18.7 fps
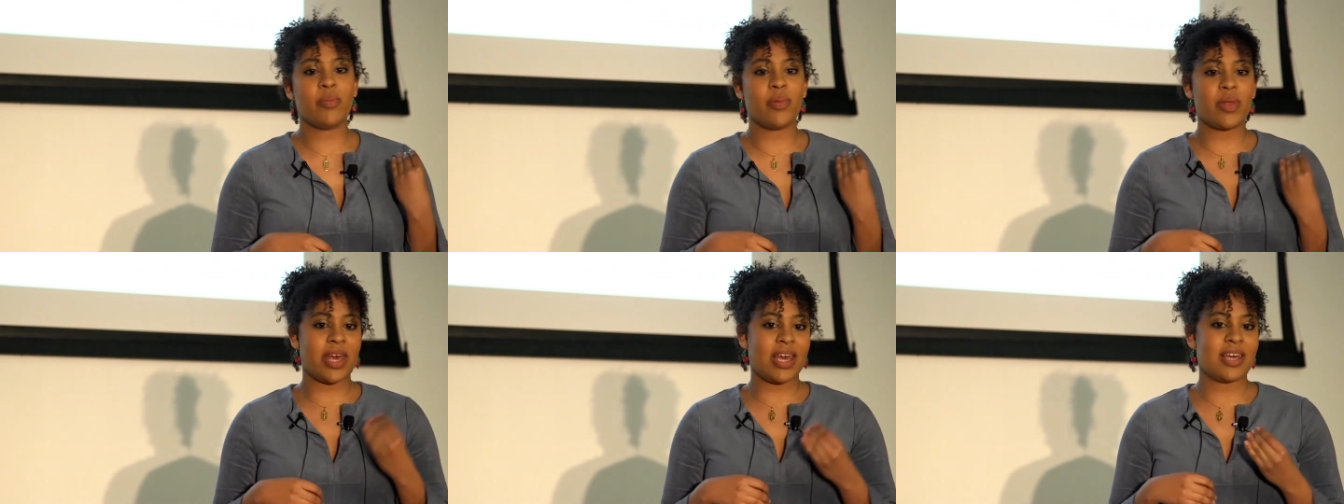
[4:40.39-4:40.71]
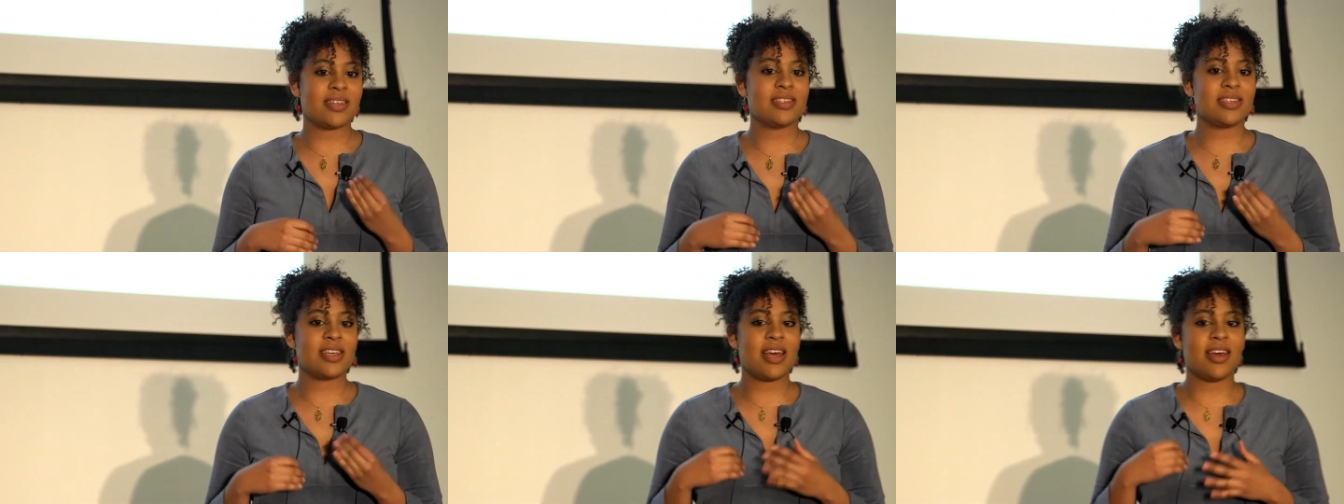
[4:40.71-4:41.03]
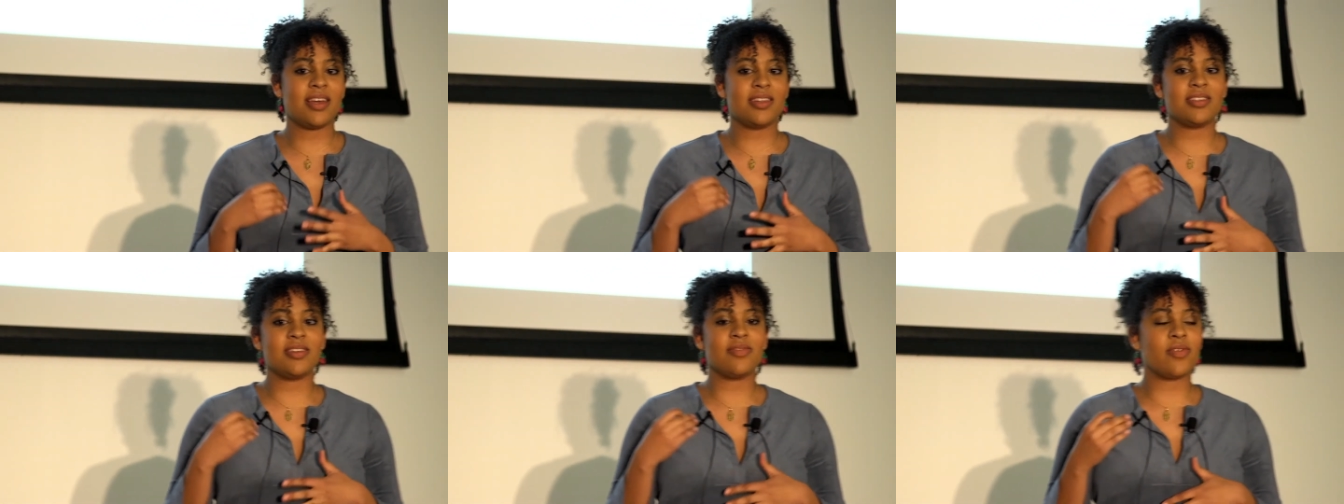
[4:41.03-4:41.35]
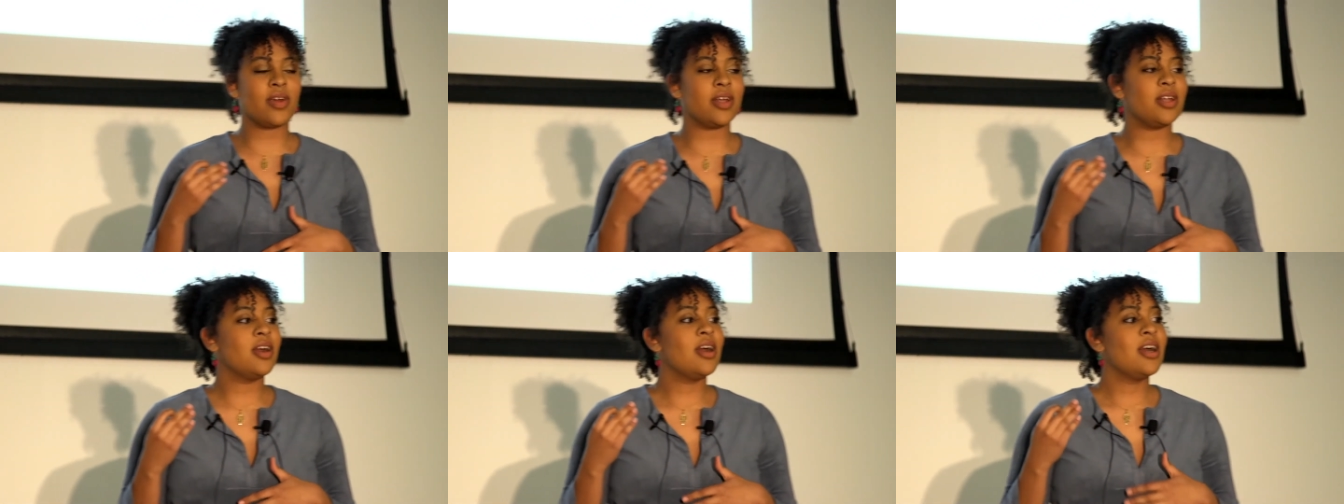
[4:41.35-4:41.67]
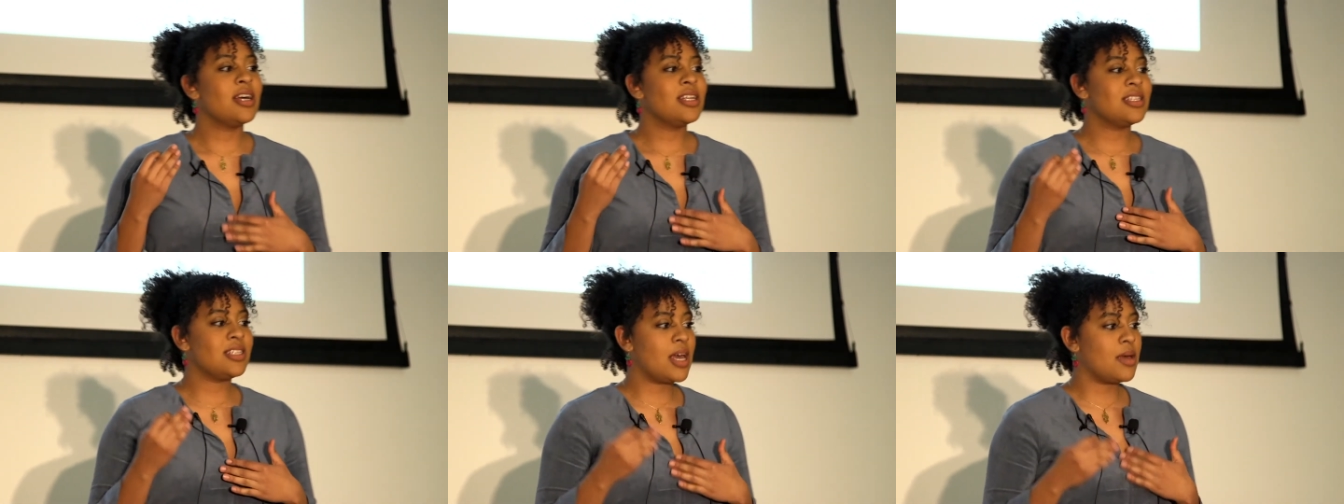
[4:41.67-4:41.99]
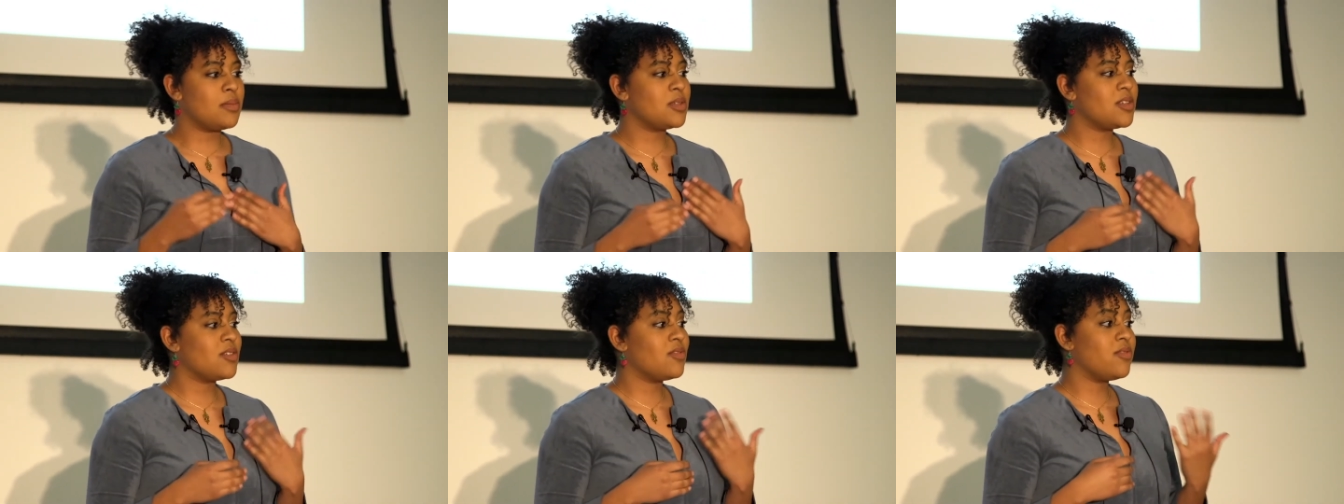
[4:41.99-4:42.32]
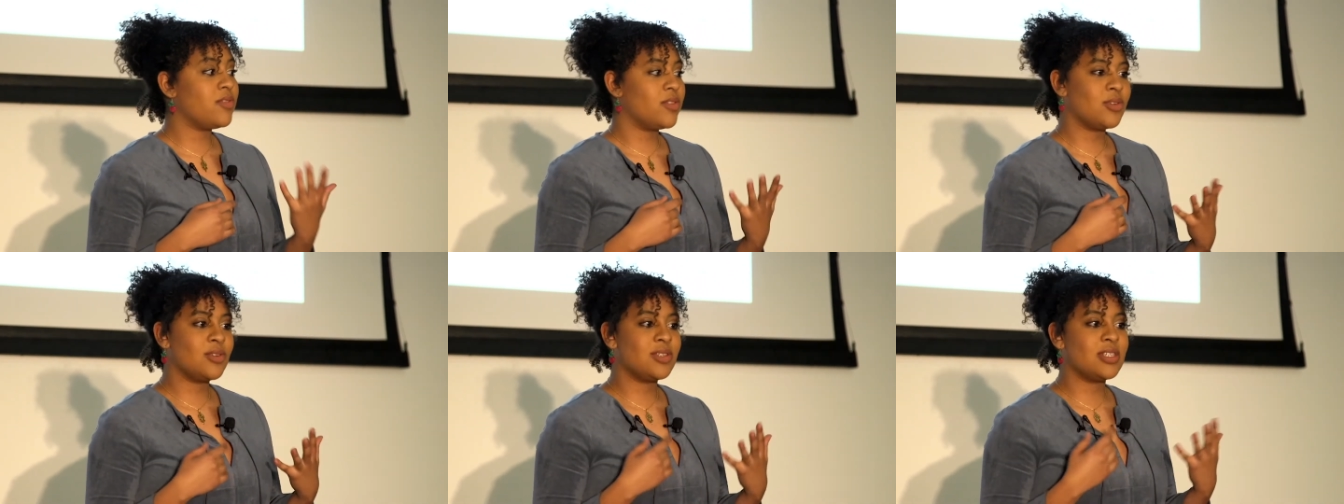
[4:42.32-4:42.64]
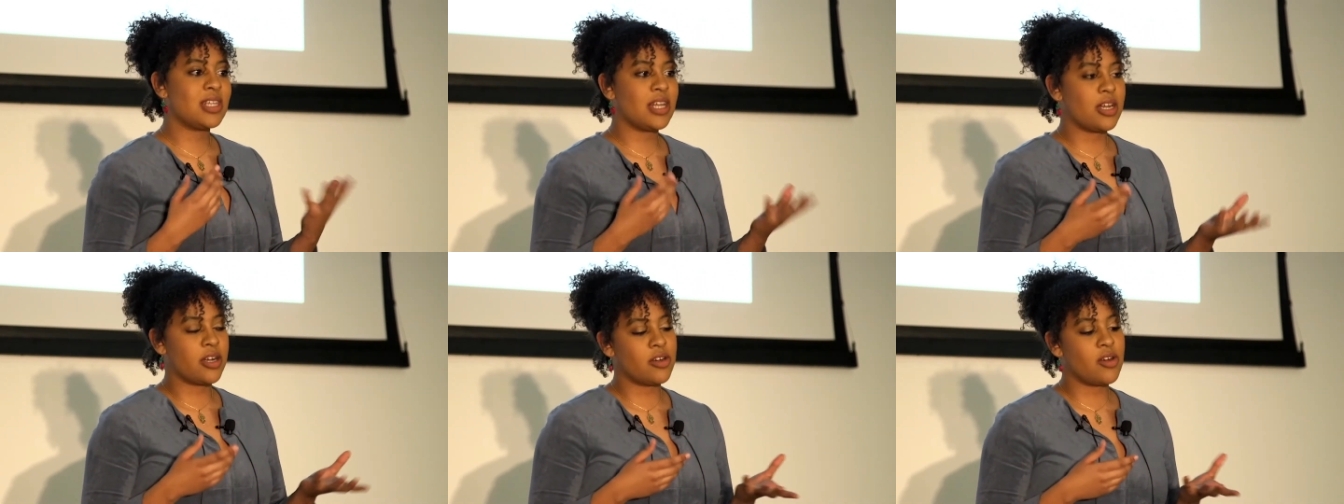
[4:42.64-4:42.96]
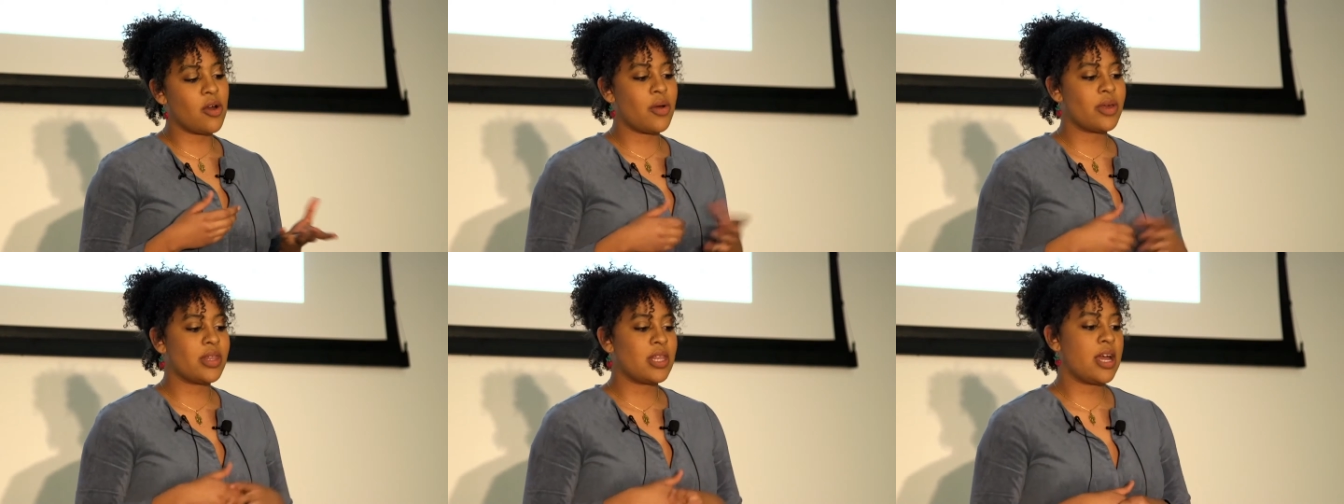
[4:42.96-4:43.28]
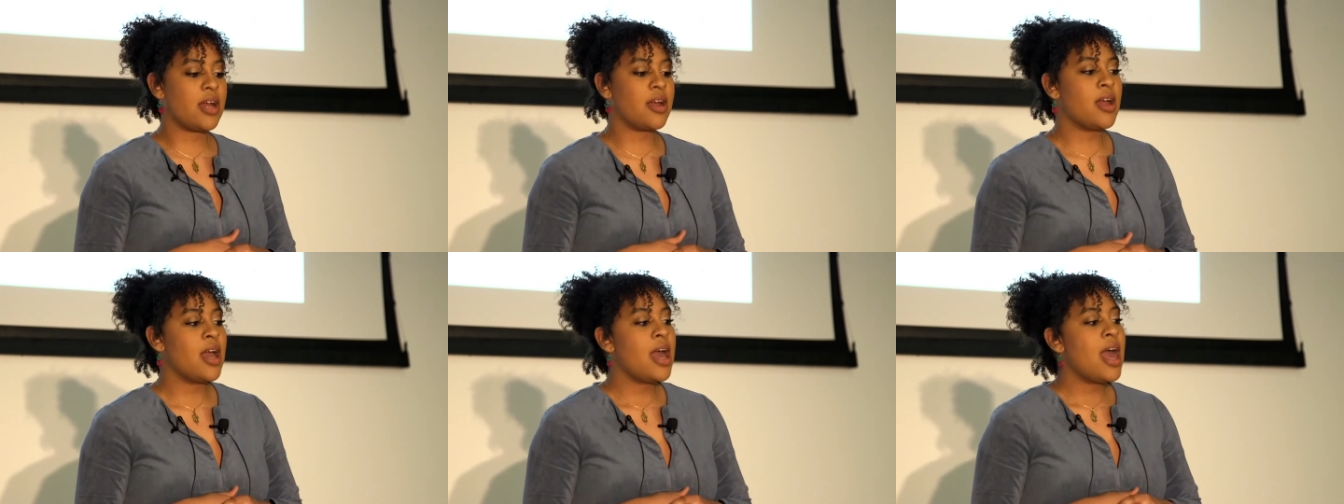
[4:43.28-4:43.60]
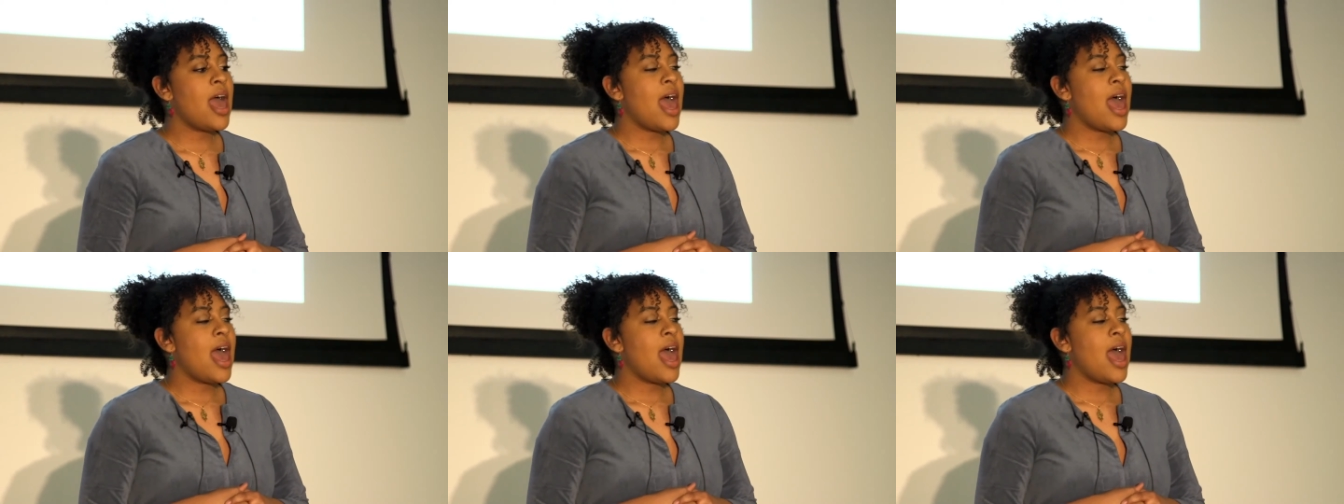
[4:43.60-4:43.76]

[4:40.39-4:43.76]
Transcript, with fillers: plants and different types of foods that are growing there.